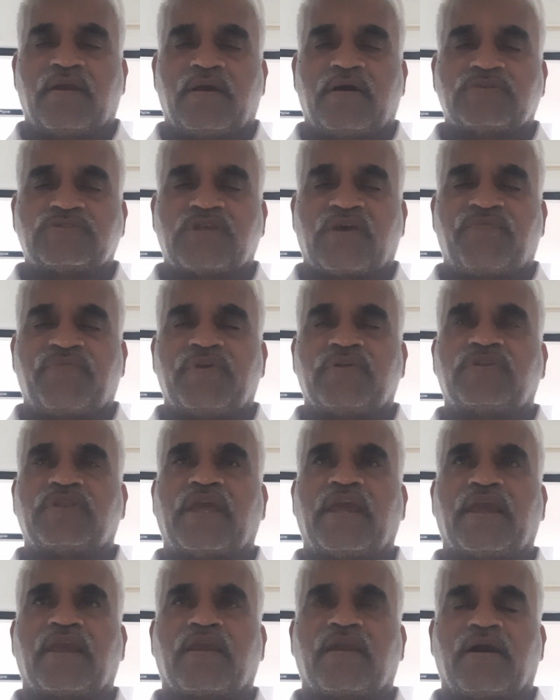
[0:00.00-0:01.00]
So if you
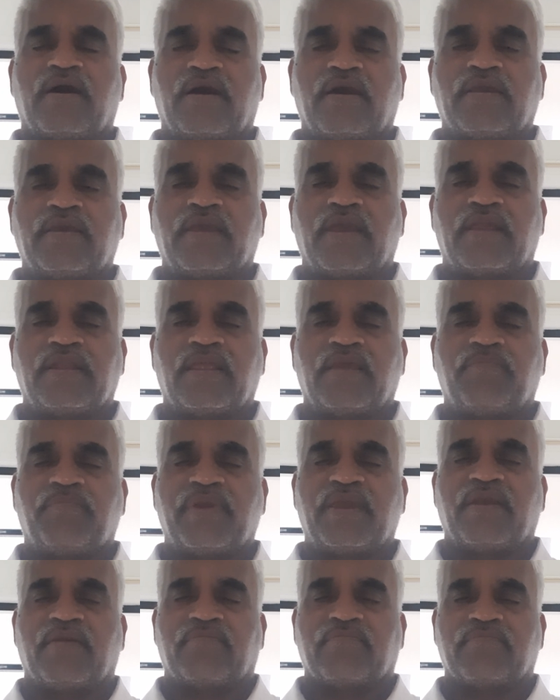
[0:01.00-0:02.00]
take any
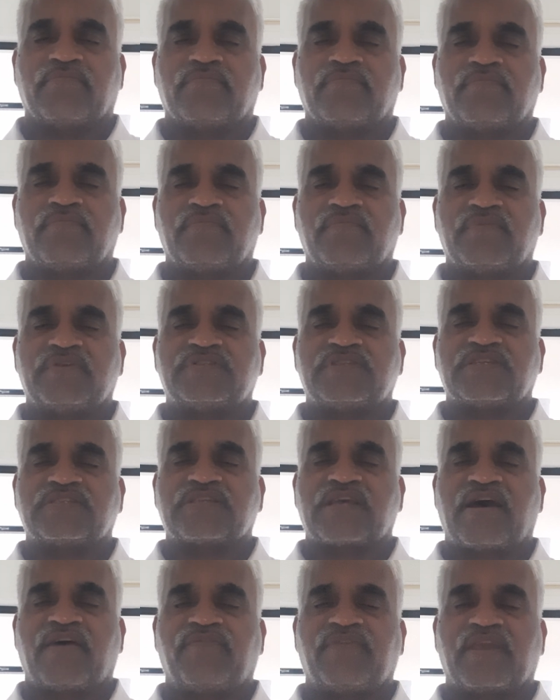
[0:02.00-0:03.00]
beam which is
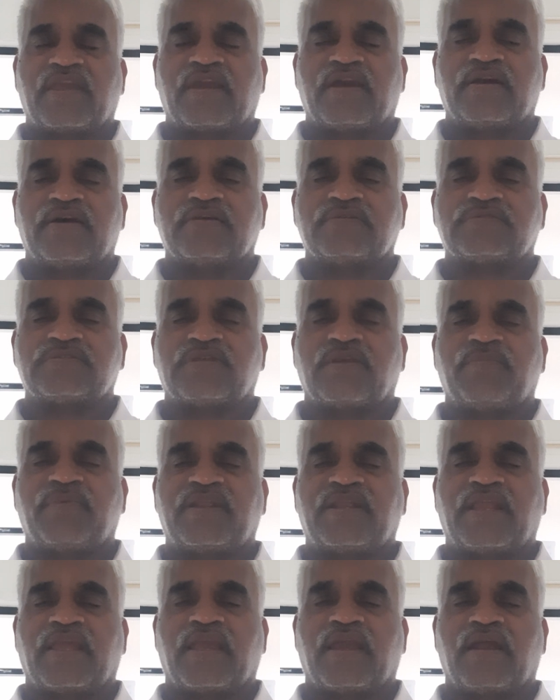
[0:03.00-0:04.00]
having a
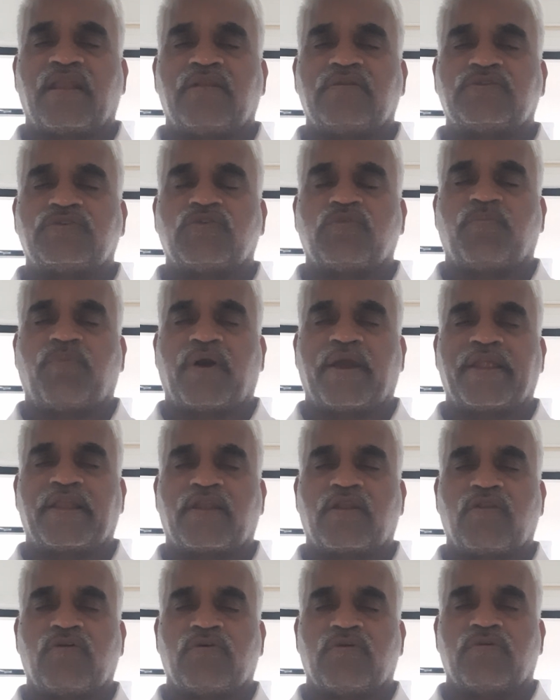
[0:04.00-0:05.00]
symmetrical
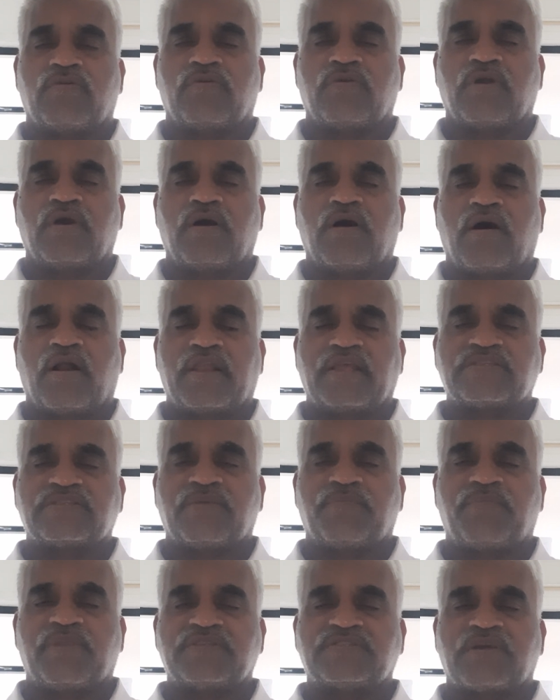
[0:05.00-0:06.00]
2-point load on a
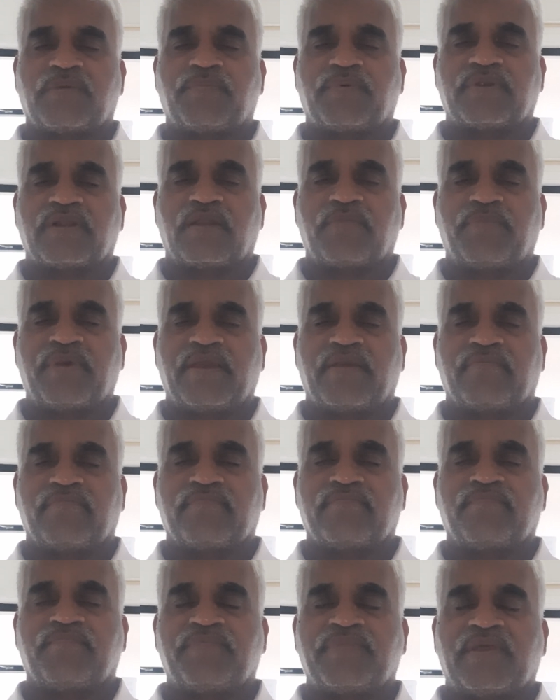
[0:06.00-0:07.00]
simply supported
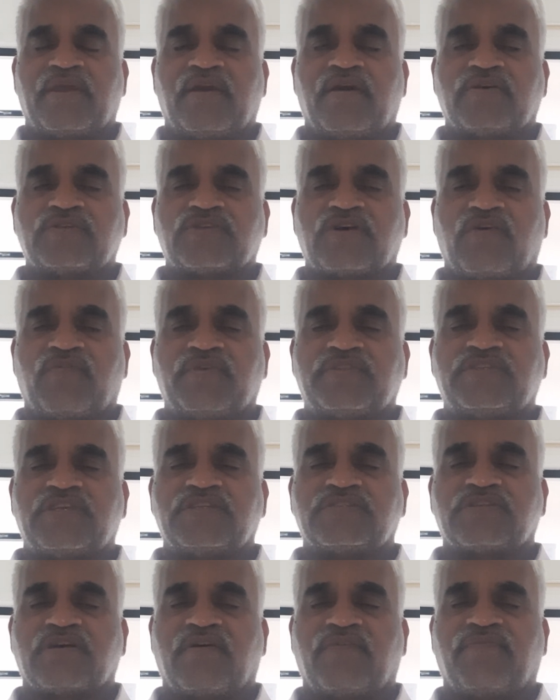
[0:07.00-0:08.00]
beam, so which
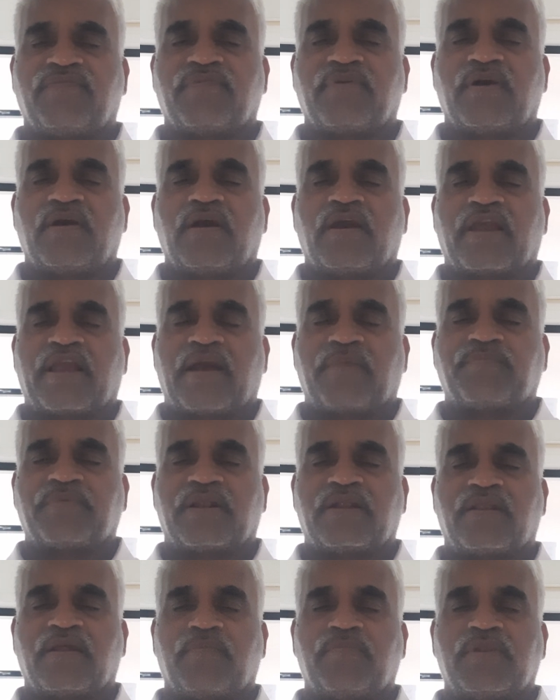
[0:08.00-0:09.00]
is of
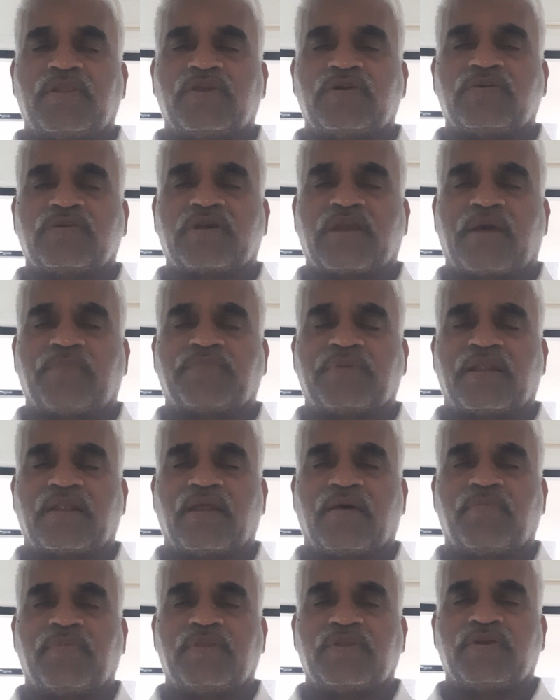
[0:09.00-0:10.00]
capital
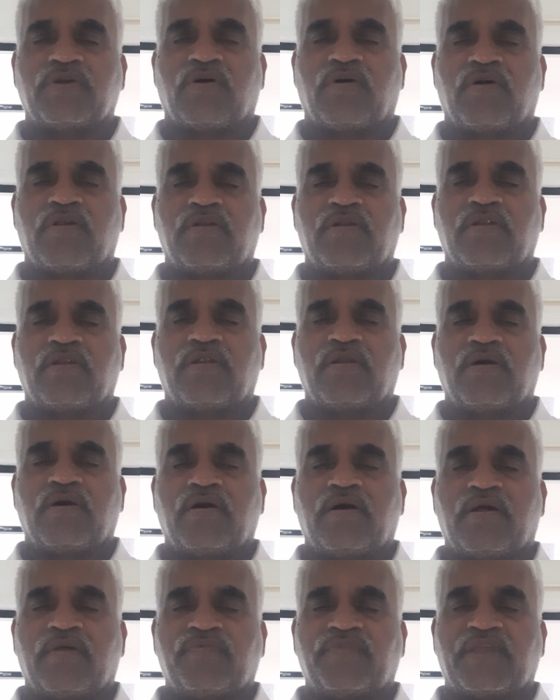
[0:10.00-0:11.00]
W on
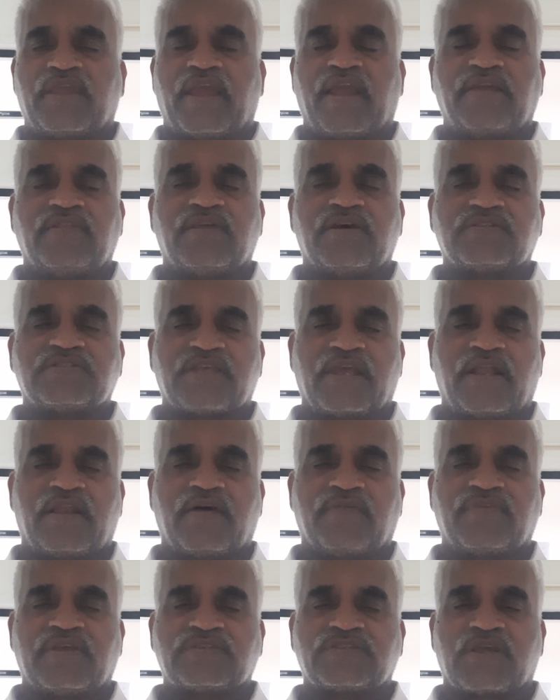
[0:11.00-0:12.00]
the either side
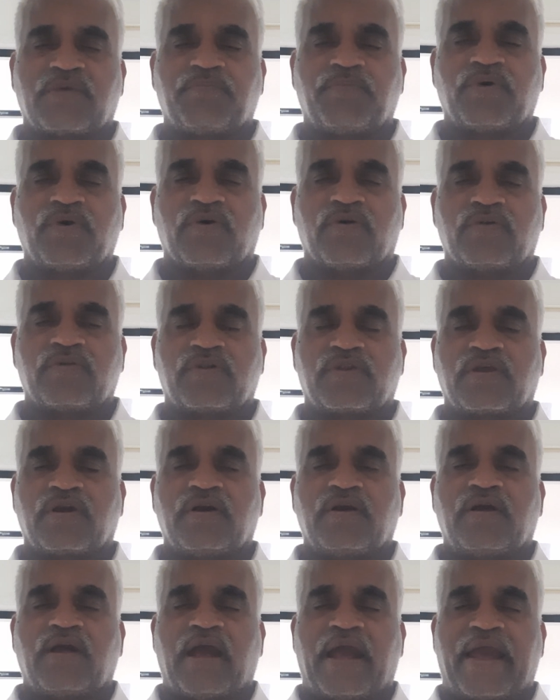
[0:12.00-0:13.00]
of the support,
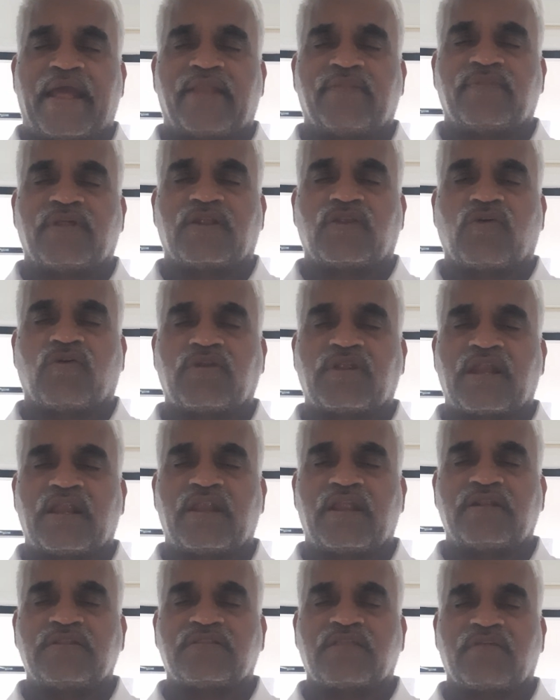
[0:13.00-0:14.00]
and the total
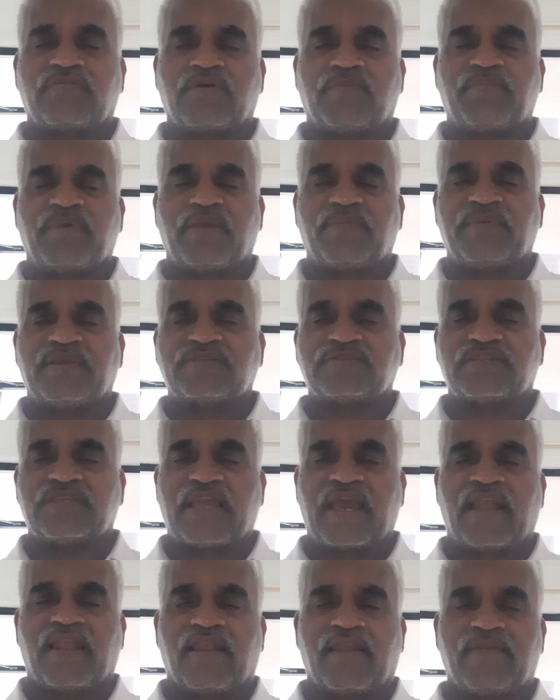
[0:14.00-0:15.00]
length of the beam is
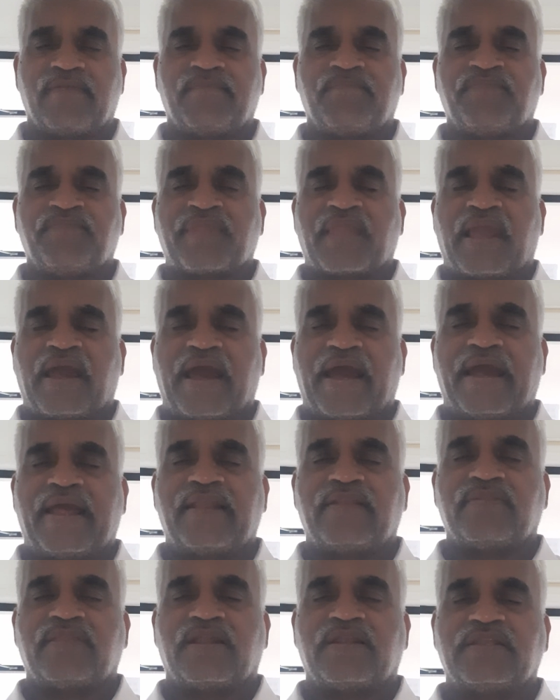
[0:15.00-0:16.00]
L,
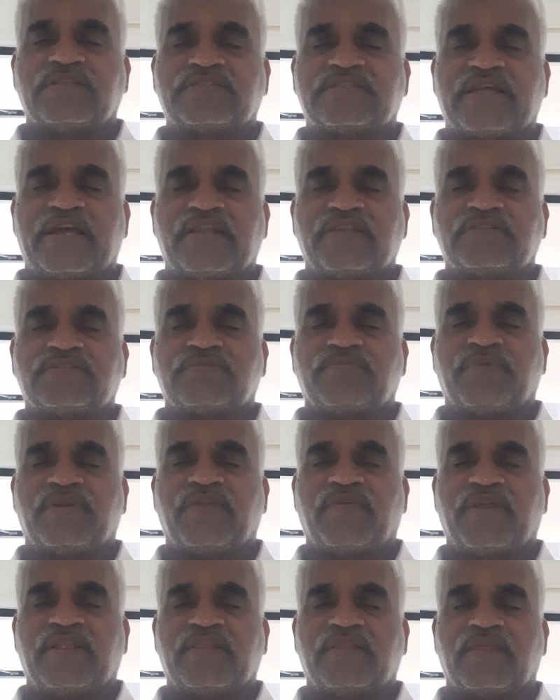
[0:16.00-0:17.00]
and the distance
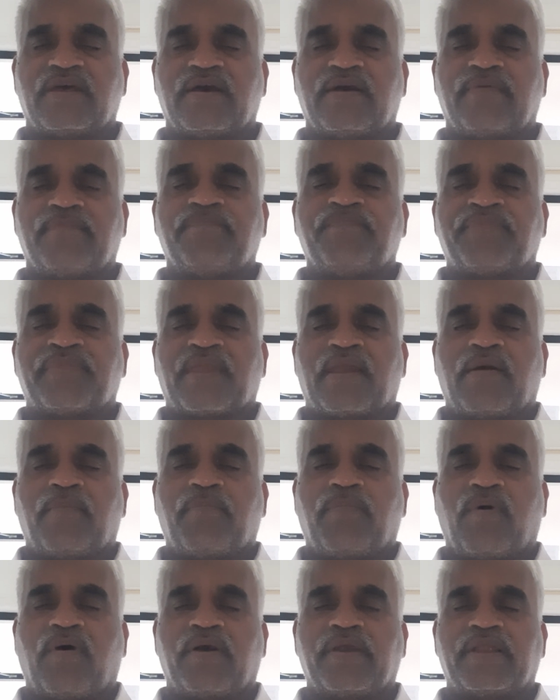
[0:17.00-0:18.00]
between the
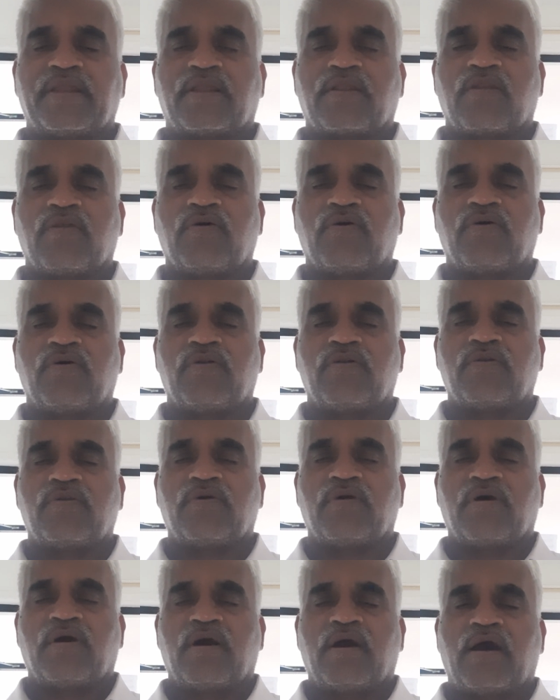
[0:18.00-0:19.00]
point load
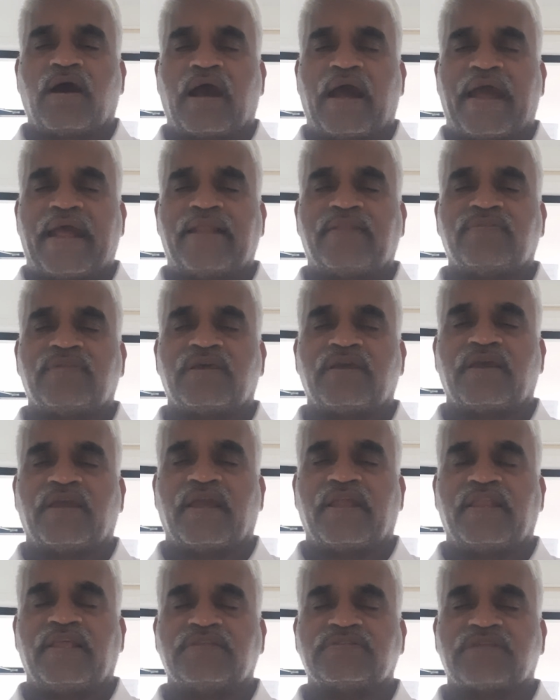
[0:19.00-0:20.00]
and
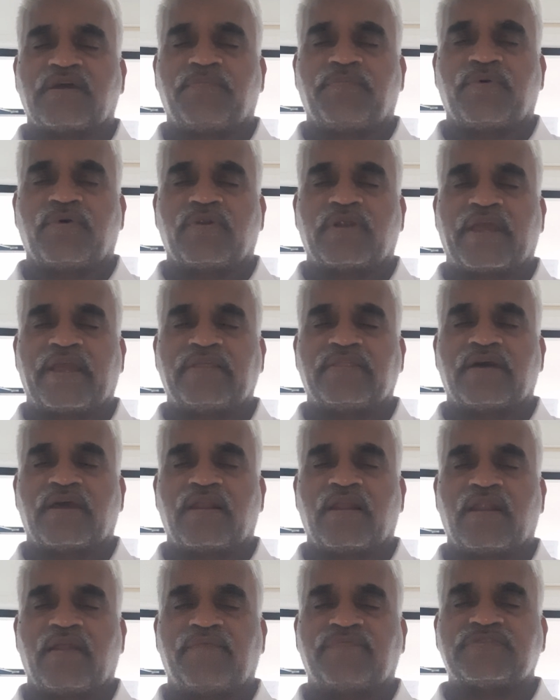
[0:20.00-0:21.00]
any support, either
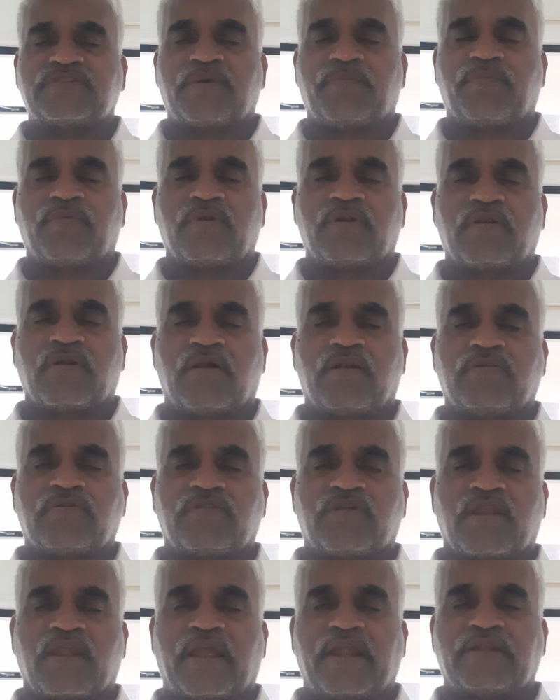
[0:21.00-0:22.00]
left support or to
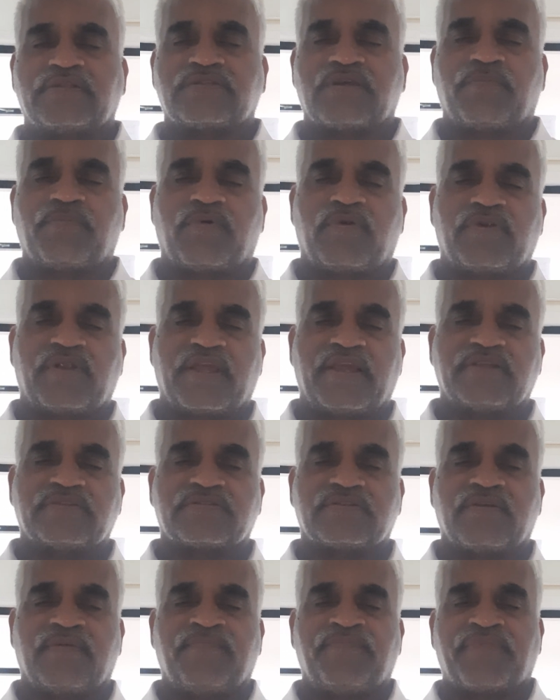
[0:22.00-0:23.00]
the right support,
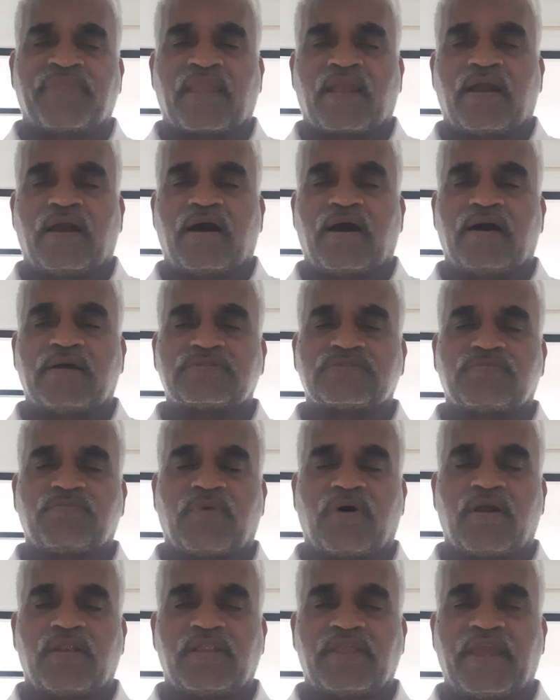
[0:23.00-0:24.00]
is
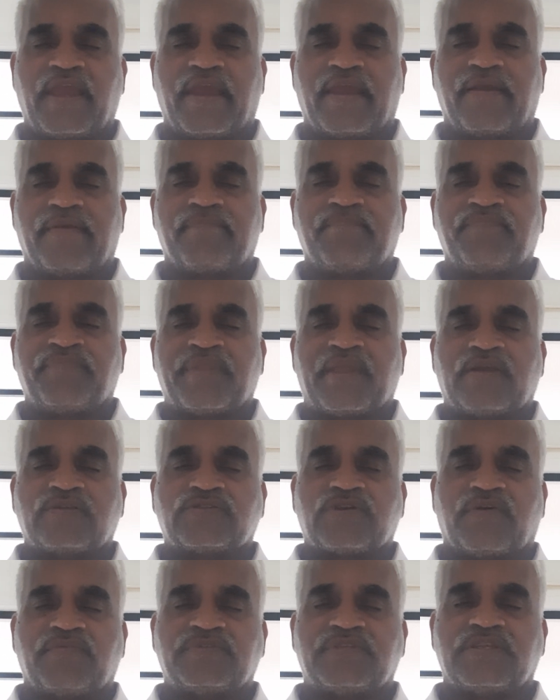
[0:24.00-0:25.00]
small a,
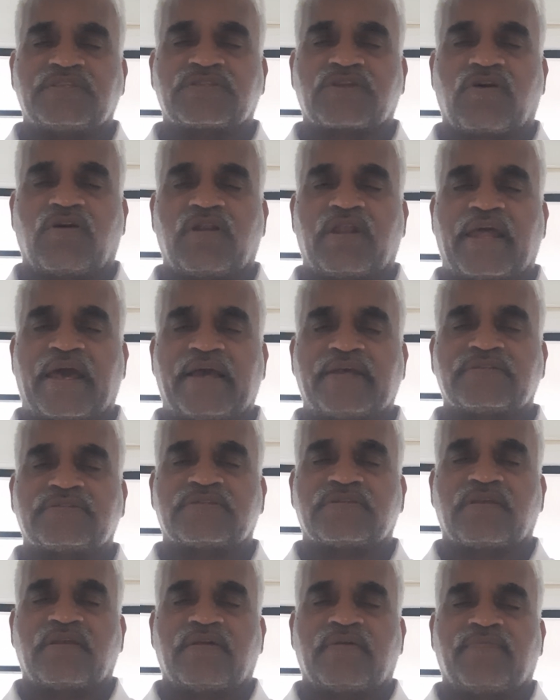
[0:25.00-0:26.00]
so which is called
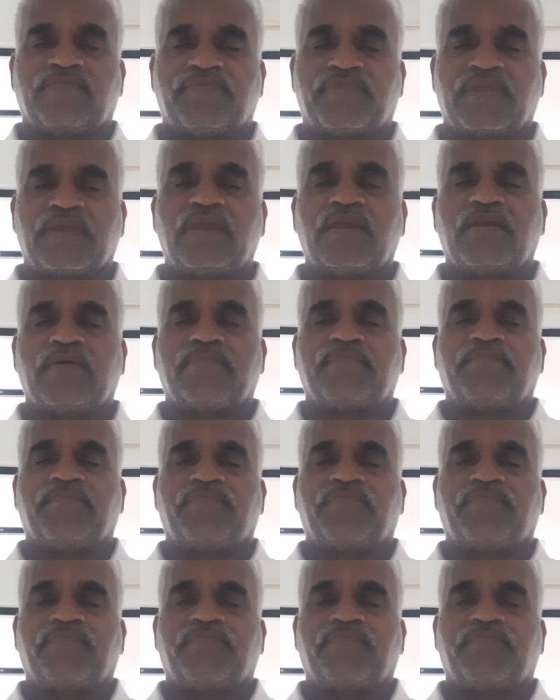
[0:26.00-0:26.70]
as the